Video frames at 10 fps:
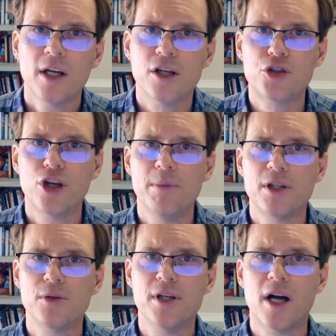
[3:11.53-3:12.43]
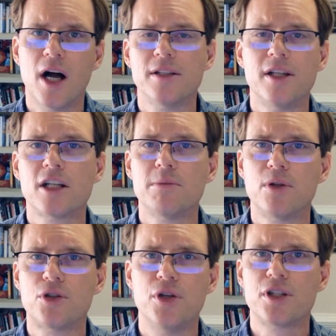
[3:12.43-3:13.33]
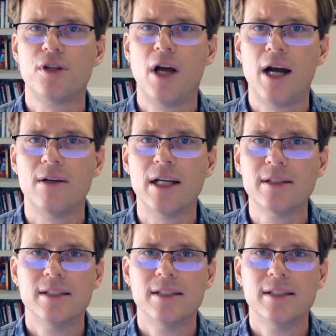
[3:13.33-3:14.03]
Contribute to a non-deductible traditional IRA.